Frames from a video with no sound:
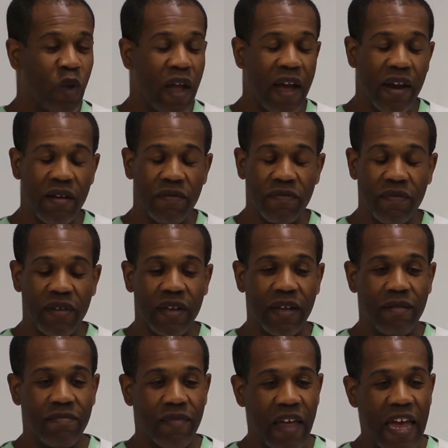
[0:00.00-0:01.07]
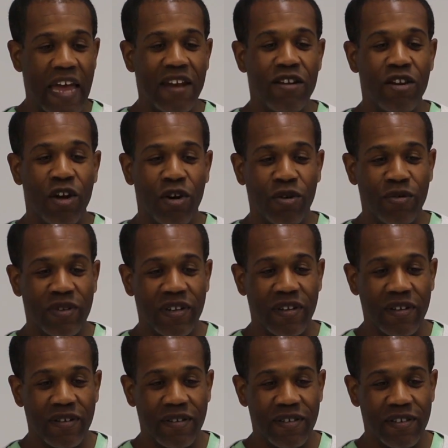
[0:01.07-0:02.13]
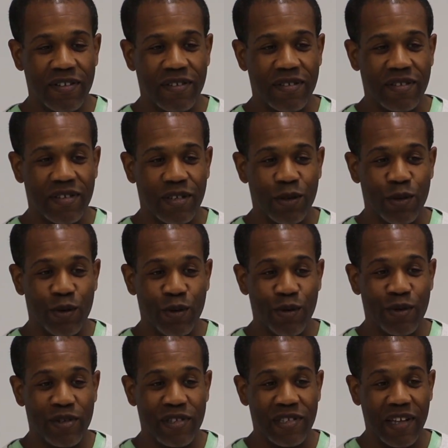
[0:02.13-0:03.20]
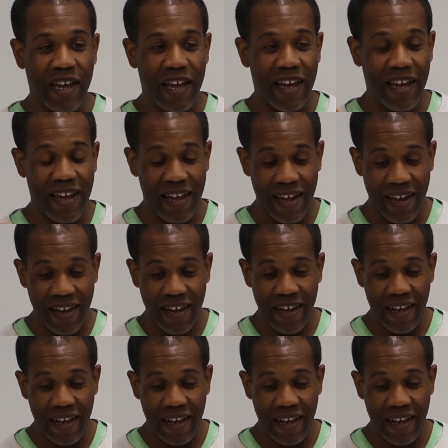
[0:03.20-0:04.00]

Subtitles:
kind of end note to say